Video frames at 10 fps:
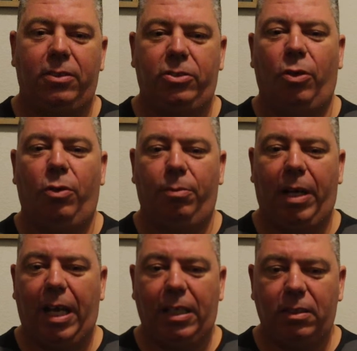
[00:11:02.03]
show them
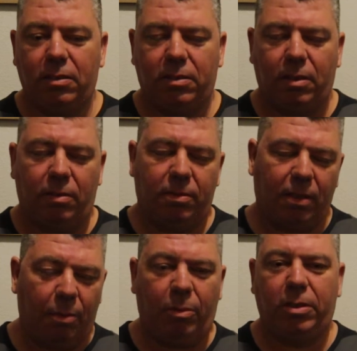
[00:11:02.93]
hate, so
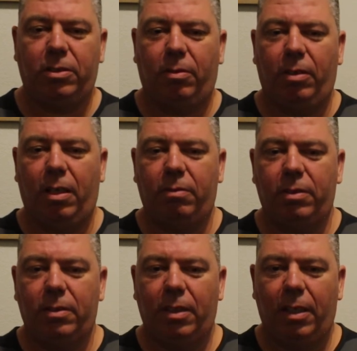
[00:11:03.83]
I'm gonna show love.
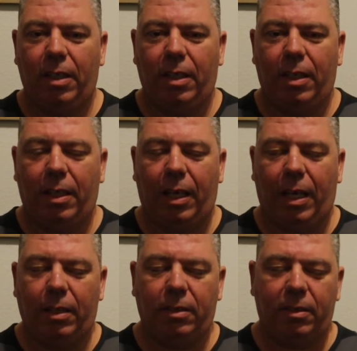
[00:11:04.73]

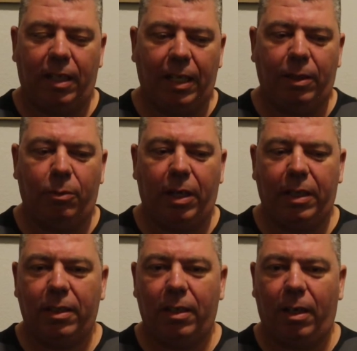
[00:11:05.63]
And
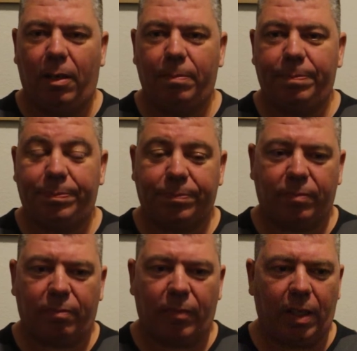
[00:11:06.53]
anyway,
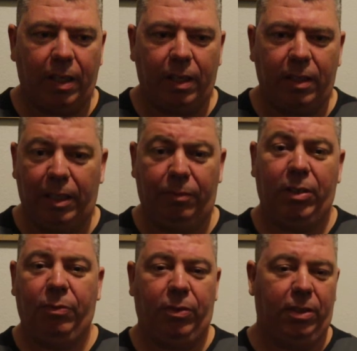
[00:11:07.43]
and
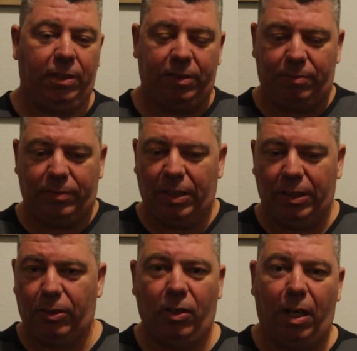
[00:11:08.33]
even if
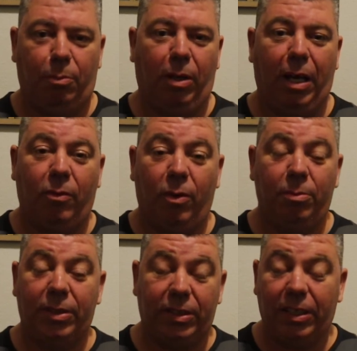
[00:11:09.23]
you're not a black
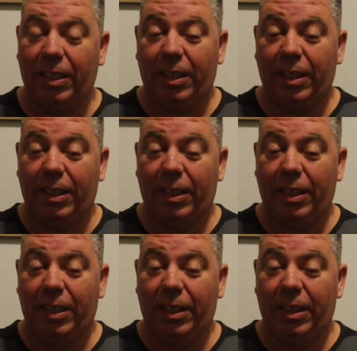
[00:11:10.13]
woman,